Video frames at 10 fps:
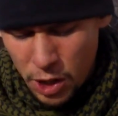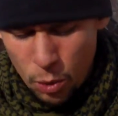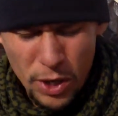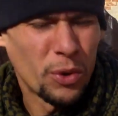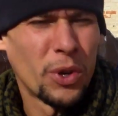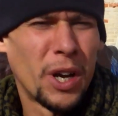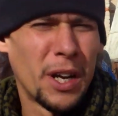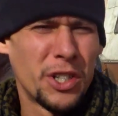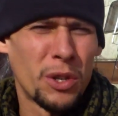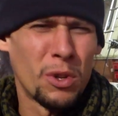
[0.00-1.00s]
you know, we don't
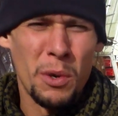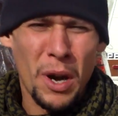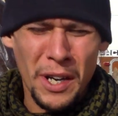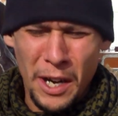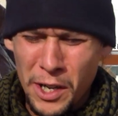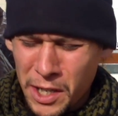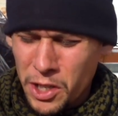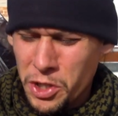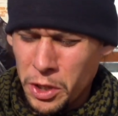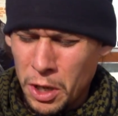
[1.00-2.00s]
generally run an air
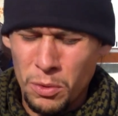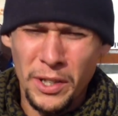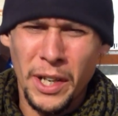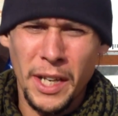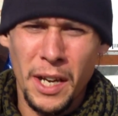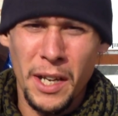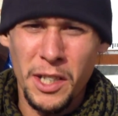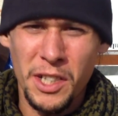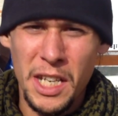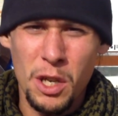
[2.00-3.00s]
conditioner. I'll run like
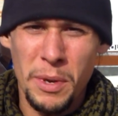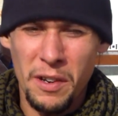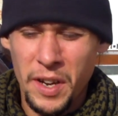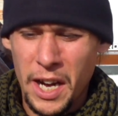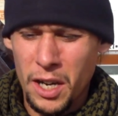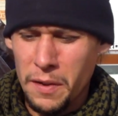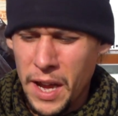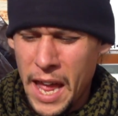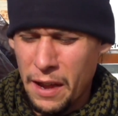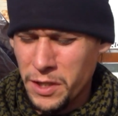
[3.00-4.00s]
a dehumidifier
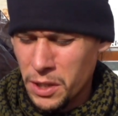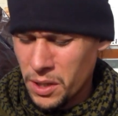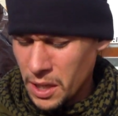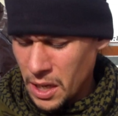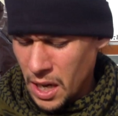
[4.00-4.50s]
if I have to.